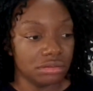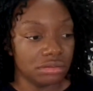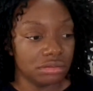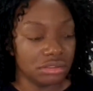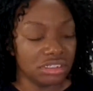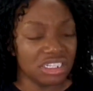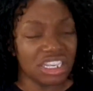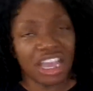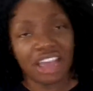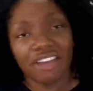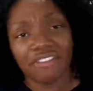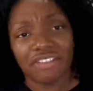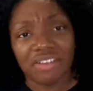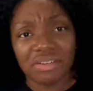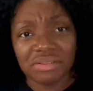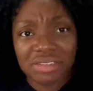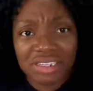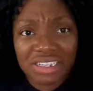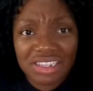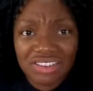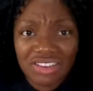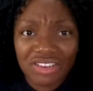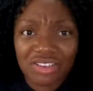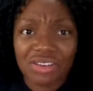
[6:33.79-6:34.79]
yeah, if I,
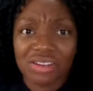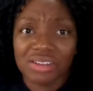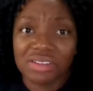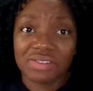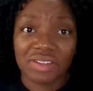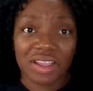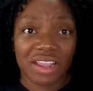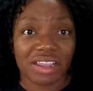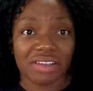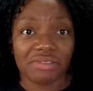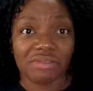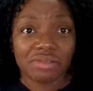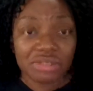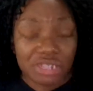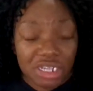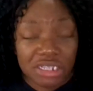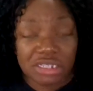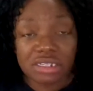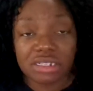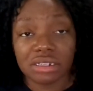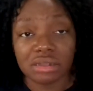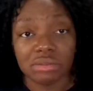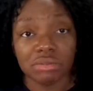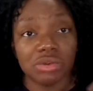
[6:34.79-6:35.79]
you know, like, I'm just
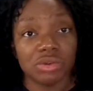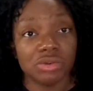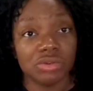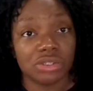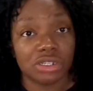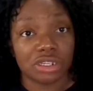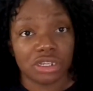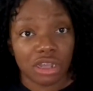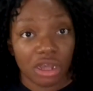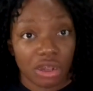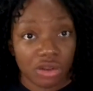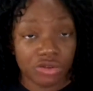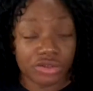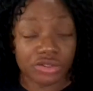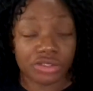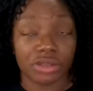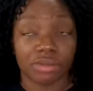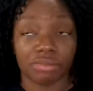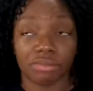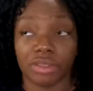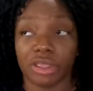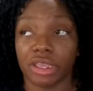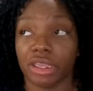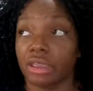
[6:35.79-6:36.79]
in the mood to color
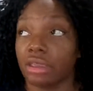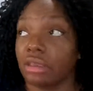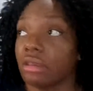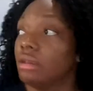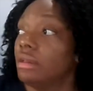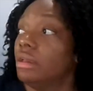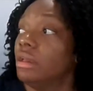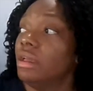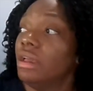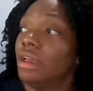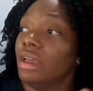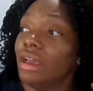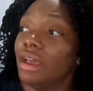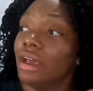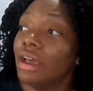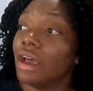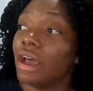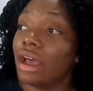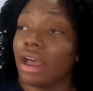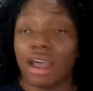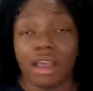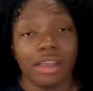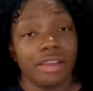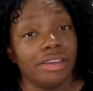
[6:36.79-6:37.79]
something,
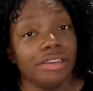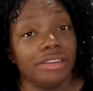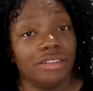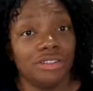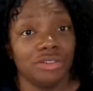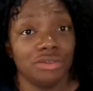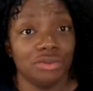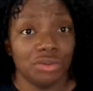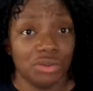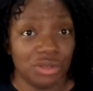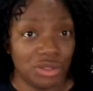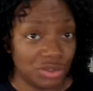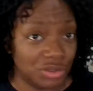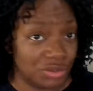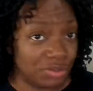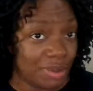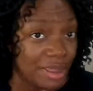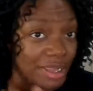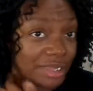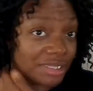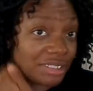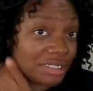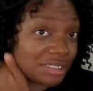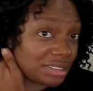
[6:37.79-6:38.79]
I could do one of those
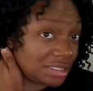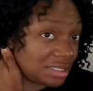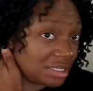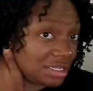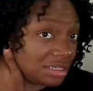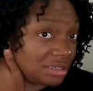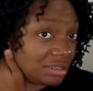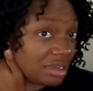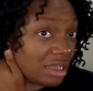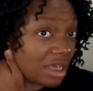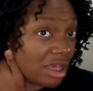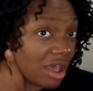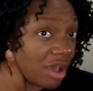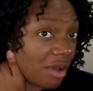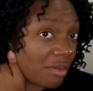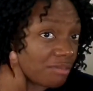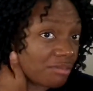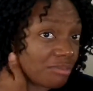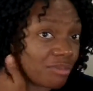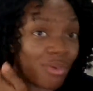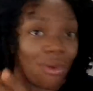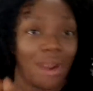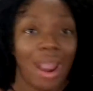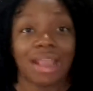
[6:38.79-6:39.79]
pages and
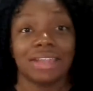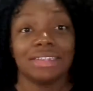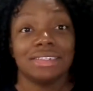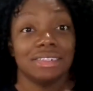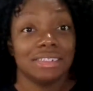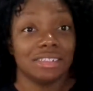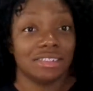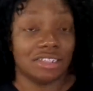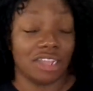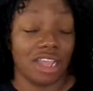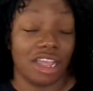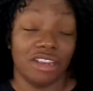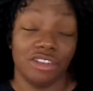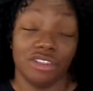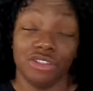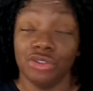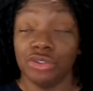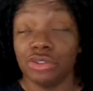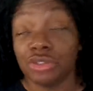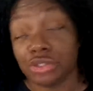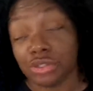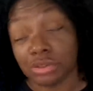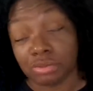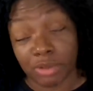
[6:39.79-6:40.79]
practice and use
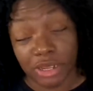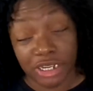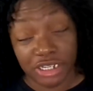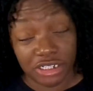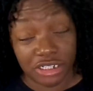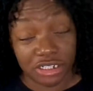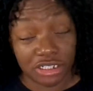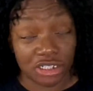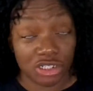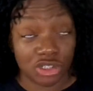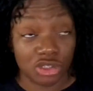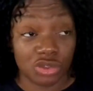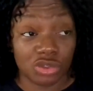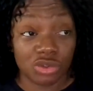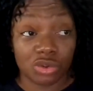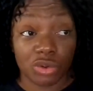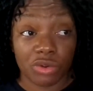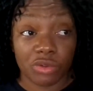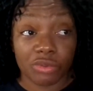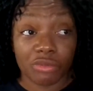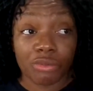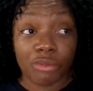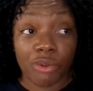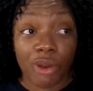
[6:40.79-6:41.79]
those pages to sort
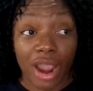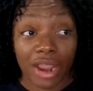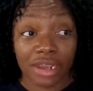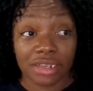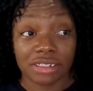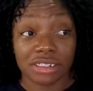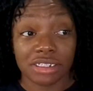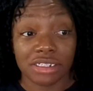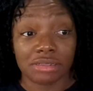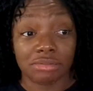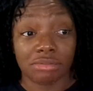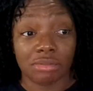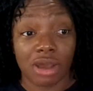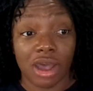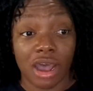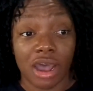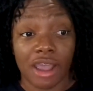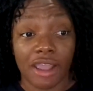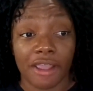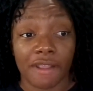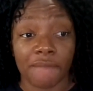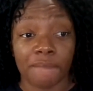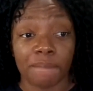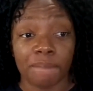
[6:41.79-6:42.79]
of practice
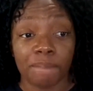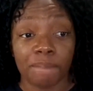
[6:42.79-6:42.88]
my